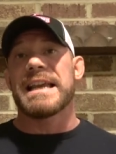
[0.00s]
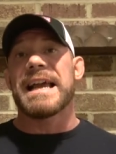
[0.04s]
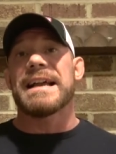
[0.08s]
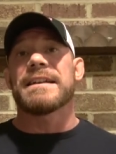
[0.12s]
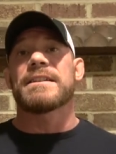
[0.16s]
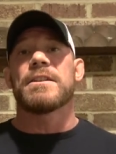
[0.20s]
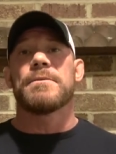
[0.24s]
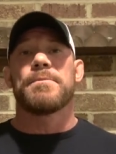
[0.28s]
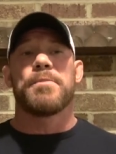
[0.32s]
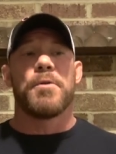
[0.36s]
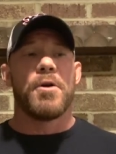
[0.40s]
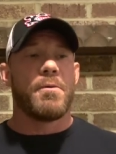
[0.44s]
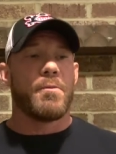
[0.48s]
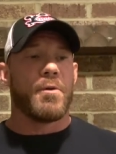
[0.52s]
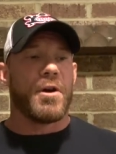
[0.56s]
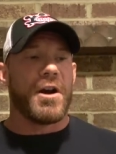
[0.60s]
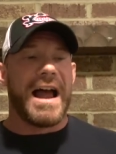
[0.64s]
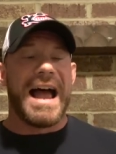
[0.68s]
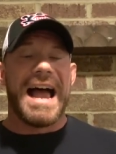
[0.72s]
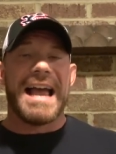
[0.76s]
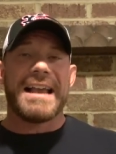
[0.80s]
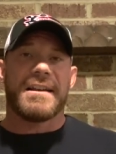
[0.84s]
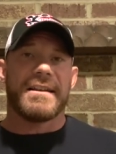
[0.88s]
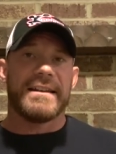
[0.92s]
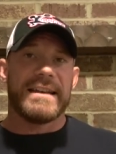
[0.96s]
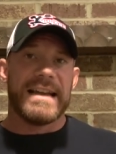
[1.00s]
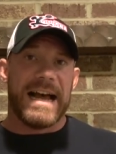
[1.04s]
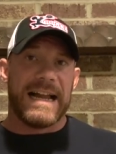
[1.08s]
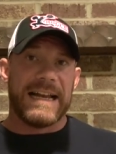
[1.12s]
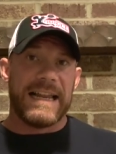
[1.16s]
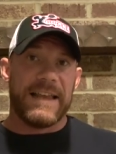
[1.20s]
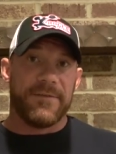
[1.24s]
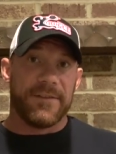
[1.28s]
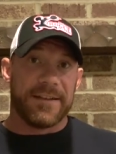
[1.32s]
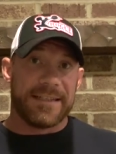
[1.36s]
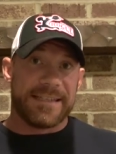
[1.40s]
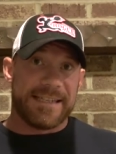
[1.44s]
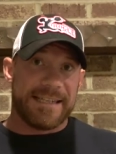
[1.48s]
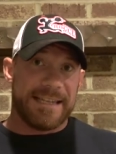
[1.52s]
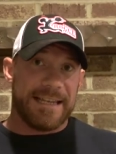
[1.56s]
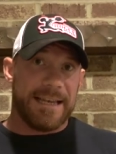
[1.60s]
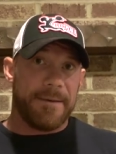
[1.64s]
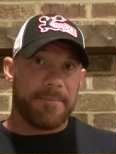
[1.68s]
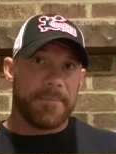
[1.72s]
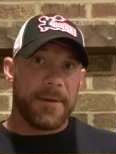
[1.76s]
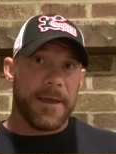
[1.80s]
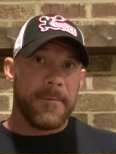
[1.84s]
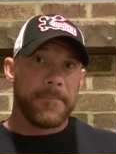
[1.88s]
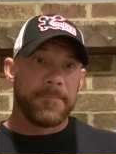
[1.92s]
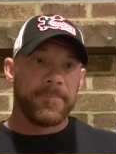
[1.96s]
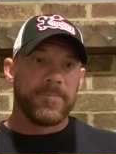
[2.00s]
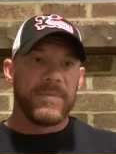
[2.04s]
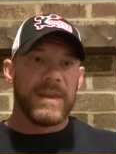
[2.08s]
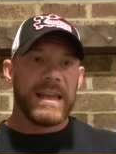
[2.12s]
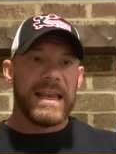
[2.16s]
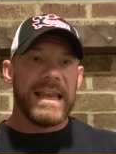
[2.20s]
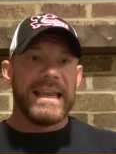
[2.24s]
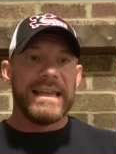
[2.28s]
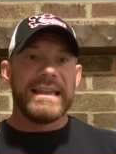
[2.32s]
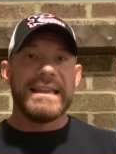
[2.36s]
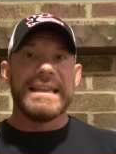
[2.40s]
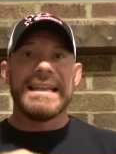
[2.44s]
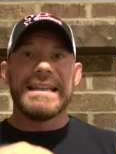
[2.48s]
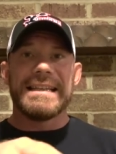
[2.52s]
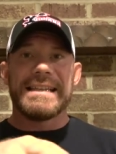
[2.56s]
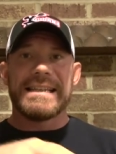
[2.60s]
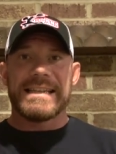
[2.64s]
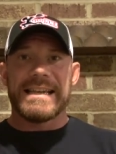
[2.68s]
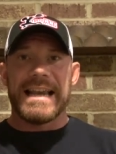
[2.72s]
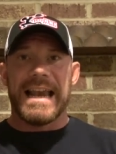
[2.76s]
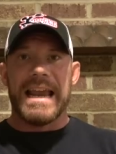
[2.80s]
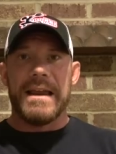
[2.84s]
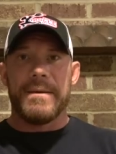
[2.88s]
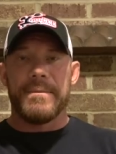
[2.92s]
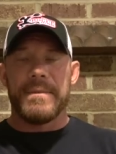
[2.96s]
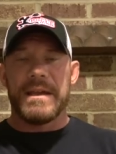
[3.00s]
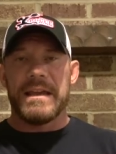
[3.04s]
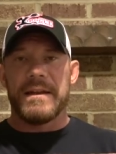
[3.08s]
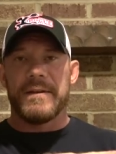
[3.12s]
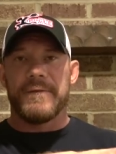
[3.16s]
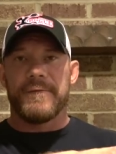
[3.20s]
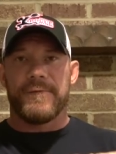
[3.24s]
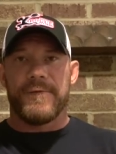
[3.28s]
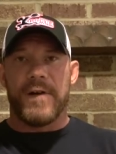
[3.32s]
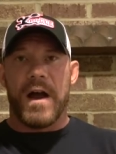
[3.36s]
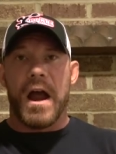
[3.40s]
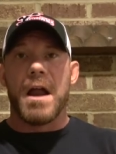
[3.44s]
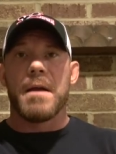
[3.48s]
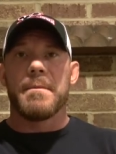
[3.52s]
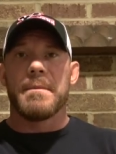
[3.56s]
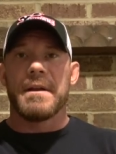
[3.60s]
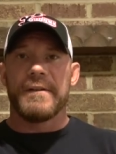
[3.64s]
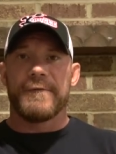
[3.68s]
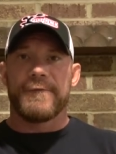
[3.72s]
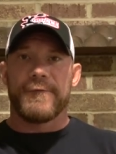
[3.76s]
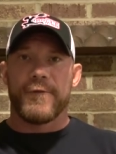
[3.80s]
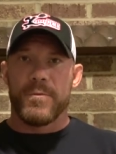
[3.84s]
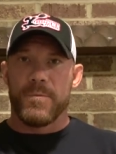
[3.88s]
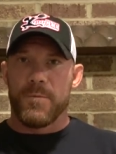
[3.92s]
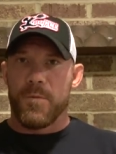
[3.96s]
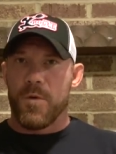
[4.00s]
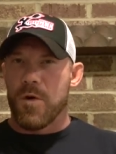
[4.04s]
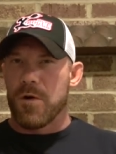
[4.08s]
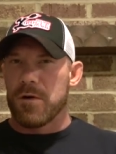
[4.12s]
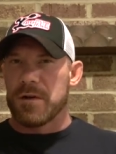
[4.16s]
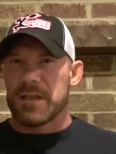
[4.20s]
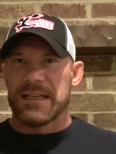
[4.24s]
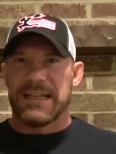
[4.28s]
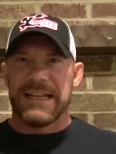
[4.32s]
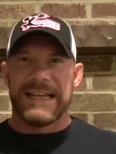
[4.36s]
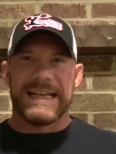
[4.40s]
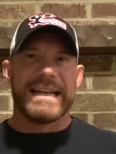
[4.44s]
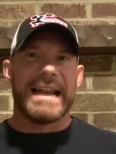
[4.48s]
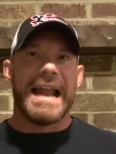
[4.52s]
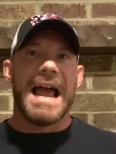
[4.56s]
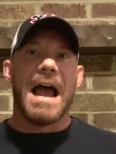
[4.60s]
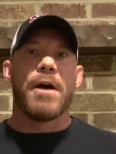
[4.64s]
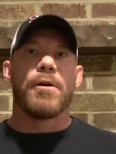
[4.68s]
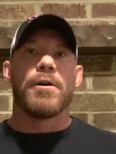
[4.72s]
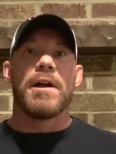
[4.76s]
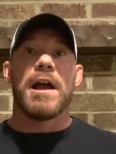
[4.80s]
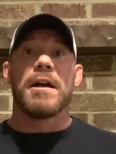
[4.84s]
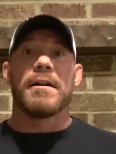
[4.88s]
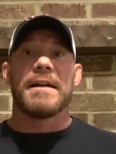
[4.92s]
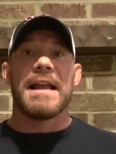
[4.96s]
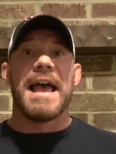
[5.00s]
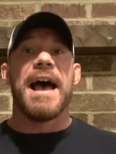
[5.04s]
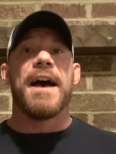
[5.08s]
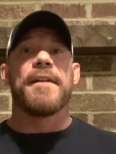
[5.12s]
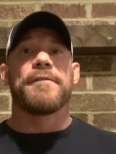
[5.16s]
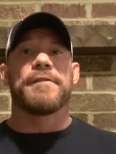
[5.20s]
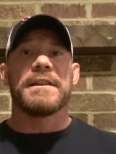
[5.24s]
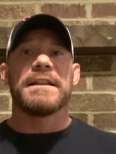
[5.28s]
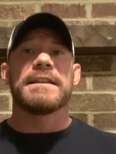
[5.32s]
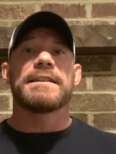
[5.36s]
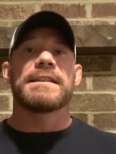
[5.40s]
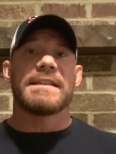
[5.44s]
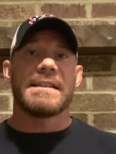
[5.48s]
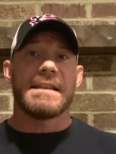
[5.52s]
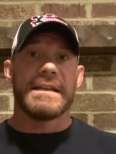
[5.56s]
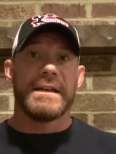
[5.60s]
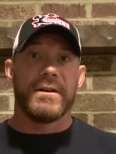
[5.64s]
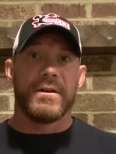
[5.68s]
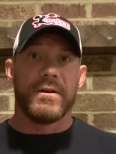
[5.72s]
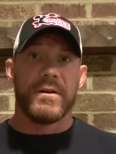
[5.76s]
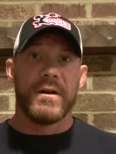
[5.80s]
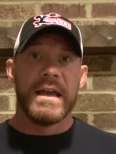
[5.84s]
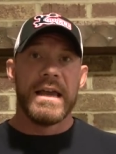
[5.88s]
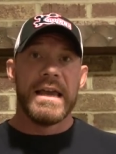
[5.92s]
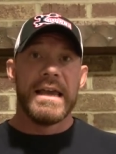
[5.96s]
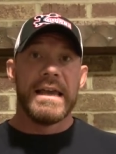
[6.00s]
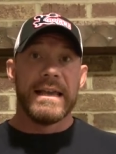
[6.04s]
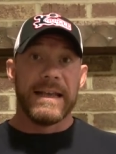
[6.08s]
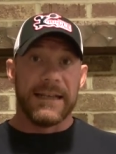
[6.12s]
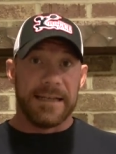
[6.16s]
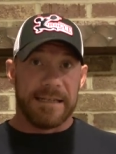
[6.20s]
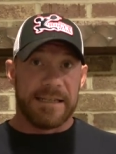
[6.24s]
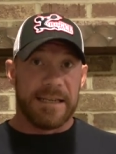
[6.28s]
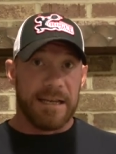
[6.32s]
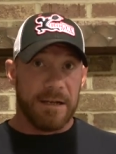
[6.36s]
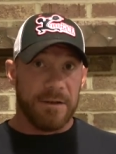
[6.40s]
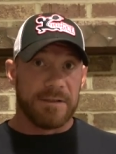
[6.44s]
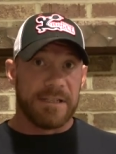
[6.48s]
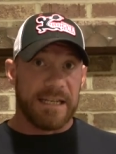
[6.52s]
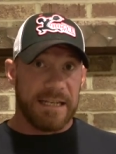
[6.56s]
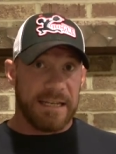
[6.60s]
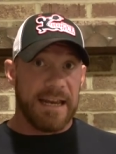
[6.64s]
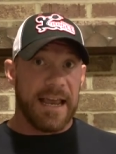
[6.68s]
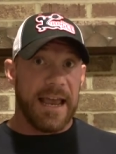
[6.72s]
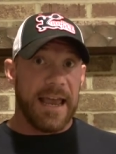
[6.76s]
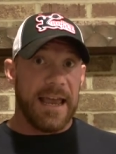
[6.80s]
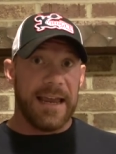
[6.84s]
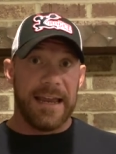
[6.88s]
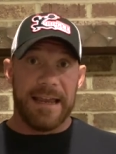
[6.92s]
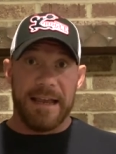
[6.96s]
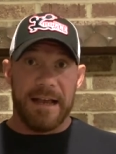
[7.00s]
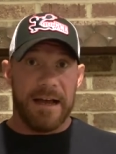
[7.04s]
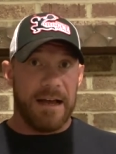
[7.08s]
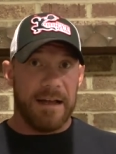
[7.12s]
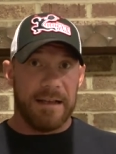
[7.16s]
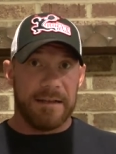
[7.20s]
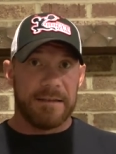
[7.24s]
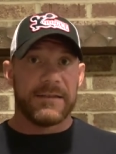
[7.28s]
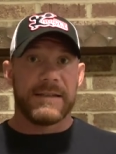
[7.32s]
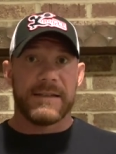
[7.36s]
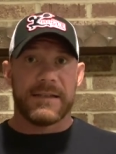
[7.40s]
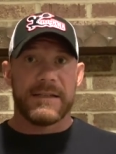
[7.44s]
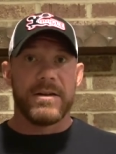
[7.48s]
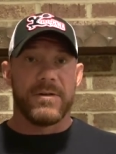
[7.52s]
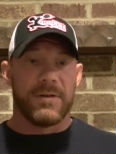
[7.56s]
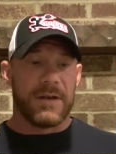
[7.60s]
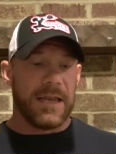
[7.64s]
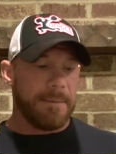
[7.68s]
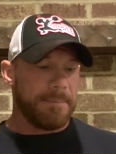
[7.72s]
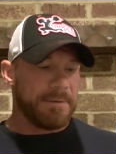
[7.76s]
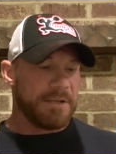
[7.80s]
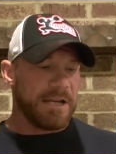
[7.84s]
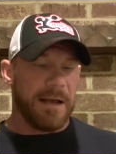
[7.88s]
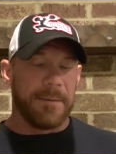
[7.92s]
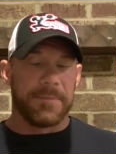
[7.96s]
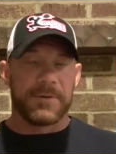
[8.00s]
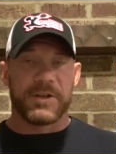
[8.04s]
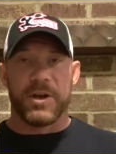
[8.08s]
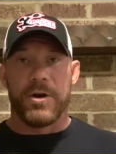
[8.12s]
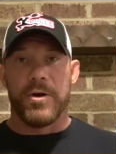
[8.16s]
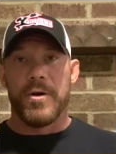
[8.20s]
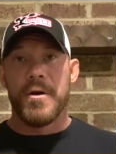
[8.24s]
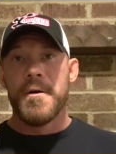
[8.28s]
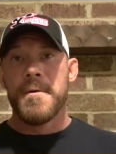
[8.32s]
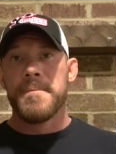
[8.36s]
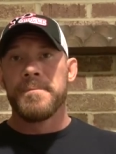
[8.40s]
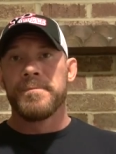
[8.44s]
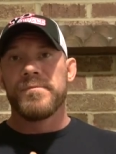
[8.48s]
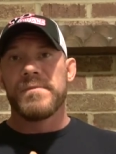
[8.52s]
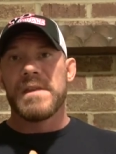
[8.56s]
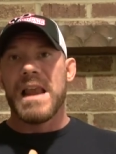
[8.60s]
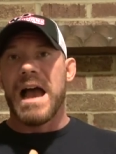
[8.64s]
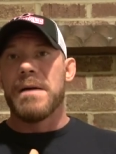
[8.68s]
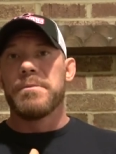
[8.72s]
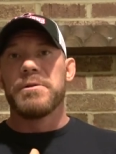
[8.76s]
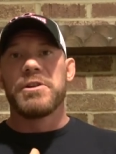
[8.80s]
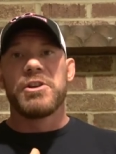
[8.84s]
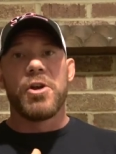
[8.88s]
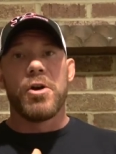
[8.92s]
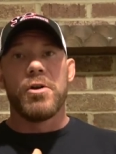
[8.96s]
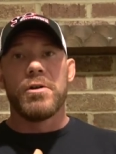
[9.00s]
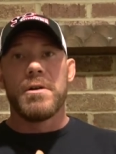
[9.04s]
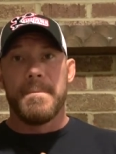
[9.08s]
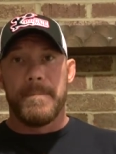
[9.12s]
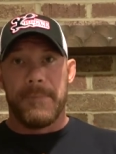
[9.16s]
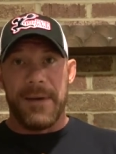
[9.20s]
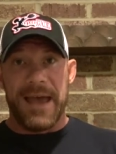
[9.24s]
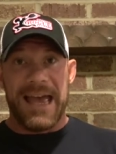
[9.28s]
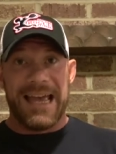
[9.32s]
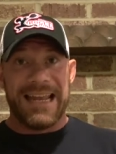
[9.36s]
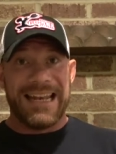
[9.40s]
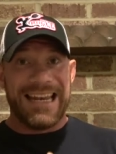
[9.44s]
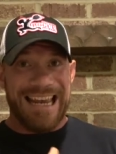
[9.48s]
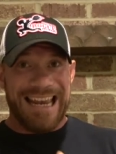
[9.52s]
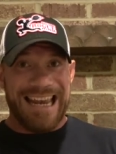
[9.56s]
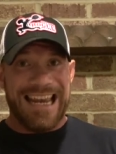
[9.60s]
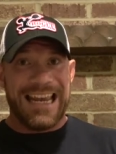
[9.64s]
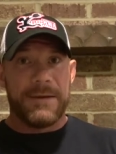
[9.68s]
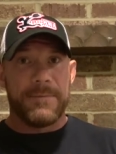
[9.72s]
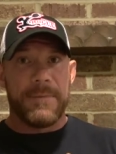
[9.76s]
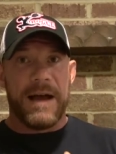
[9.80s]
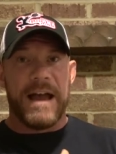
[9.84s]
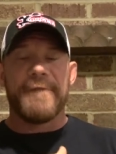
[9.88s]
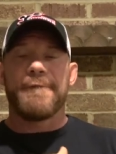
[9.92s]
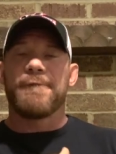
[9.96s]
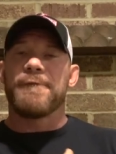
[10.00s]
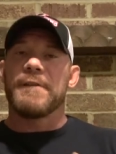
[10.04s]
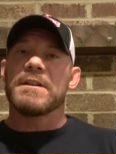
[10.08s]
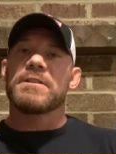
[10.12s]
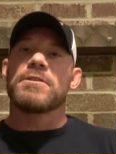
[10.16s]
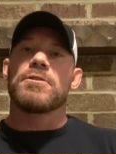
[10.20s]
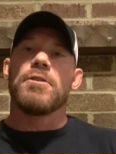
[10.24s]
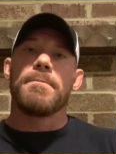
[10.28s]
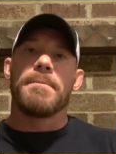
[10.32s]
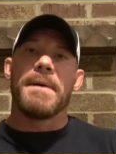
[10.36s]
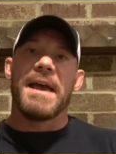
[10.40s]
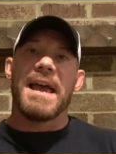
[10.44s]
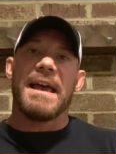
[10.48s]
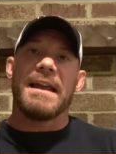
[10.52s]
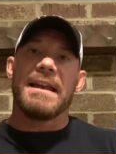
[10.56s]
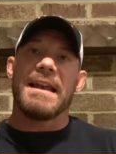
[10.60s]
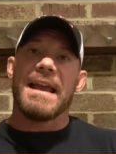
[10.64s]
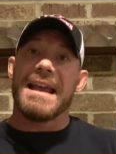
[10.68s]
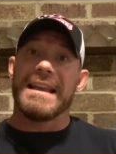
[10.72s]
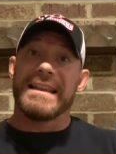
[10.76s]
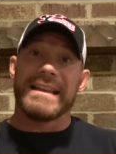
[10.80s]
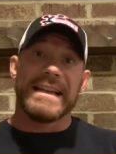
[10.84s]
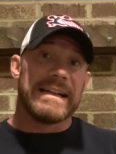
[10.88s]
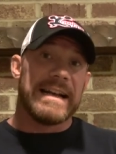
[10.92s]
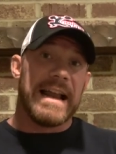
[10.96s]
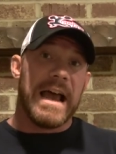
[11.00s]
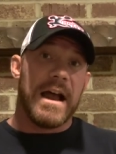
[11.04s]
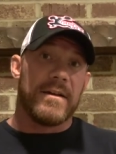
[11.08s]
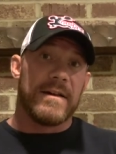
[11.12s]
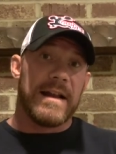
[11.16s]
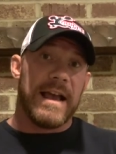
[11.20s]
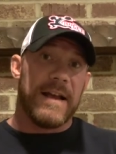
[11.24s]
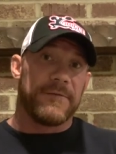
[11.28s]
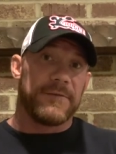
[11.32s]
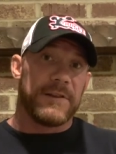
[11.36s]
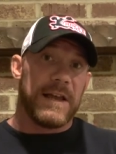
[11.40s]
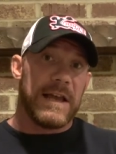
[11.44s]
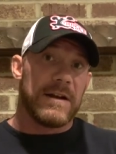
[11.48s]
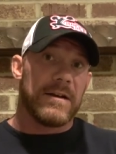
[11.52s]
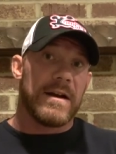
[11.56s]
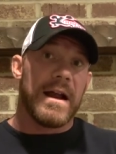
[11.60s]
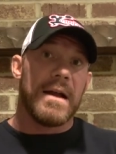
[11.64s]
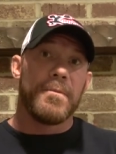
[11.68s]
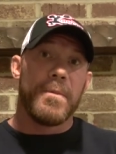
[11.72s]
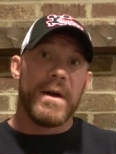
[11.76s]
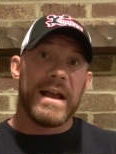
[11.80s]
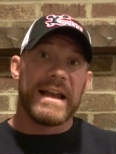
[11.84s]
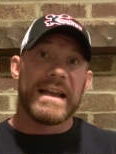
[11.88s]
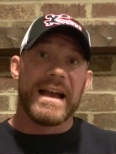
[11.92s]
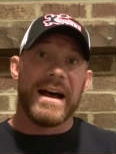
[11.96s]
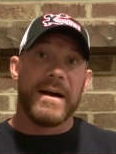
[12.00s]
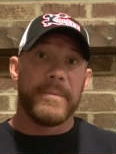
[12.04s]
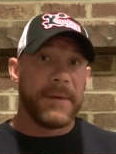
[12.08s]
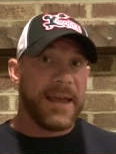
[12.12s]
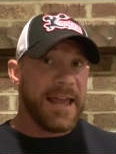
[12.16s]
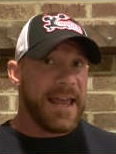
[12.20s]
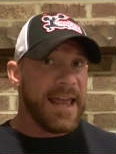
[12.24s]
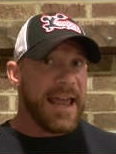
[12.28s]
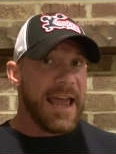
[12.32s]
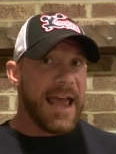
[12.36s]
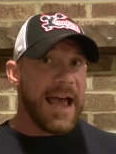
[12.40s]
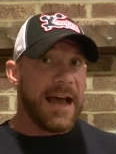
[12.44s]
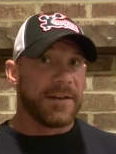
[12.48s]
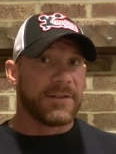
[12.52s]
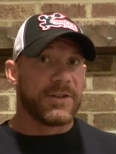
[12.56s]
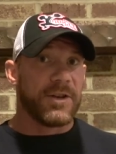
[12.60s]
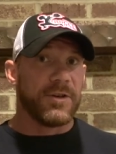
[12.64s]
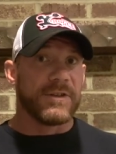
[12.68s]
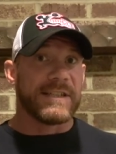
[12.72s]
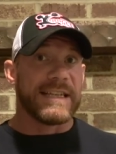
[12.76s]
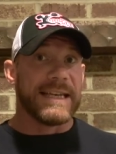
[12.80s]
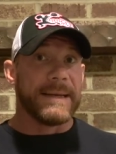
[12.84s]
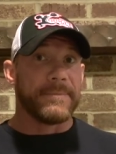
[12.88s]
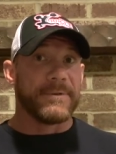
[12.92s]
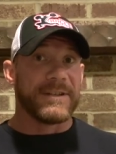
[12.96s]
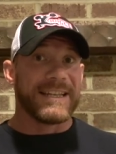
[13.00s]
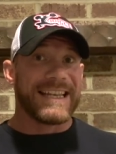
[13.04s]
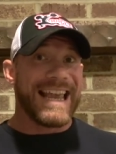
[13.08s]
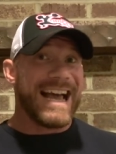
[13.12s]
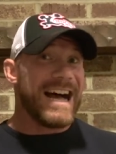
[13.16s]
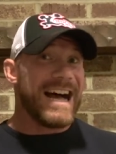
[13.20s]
It got to the point where I could not even sleep in the same environment for more than like an hour, hour and a half. And this still is till today, uh, still keeps up. So I would go to bed in my physical bed, and then an hour and a half later, I'd wake up, have to go sleep on the